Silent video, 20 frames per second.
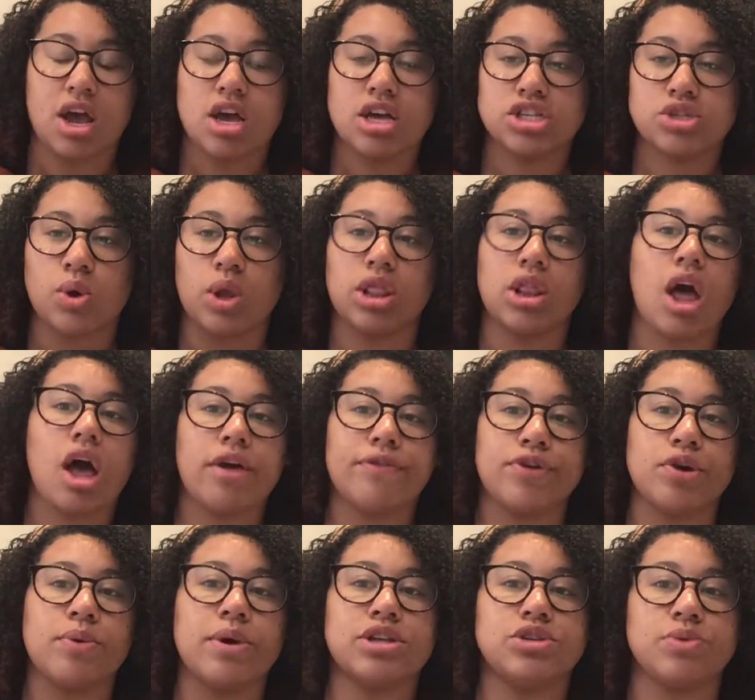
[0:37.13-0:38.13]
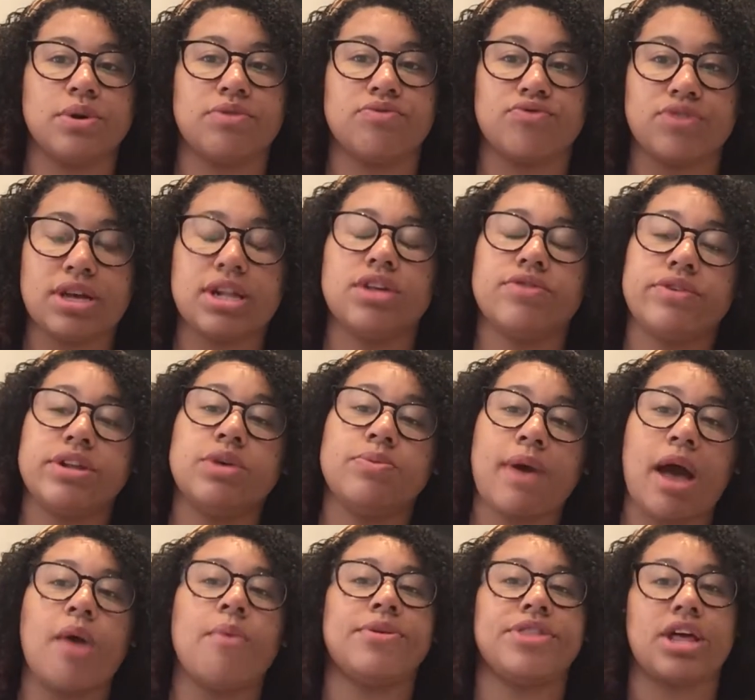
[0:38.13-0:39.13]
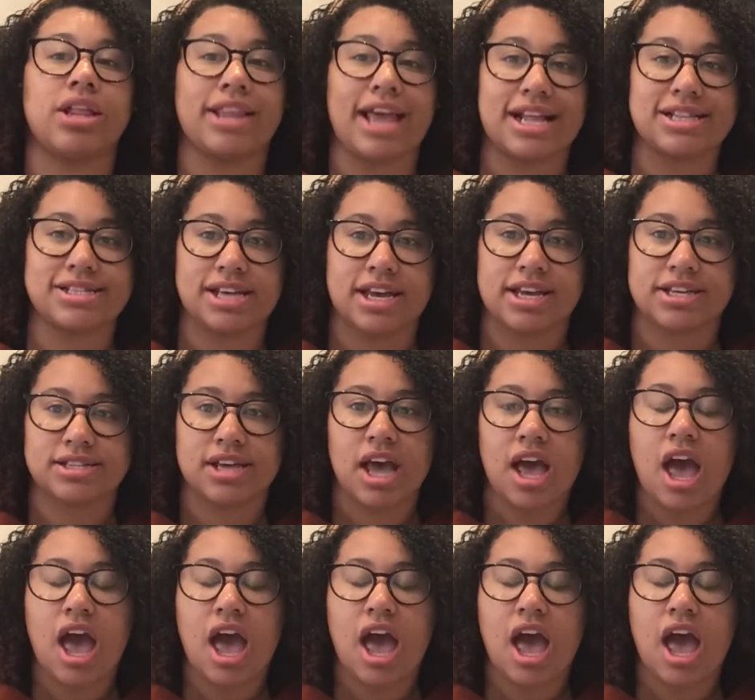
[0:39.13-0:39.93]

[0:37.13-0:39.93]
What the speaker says: So a lot of you are doing really, really well with your letters.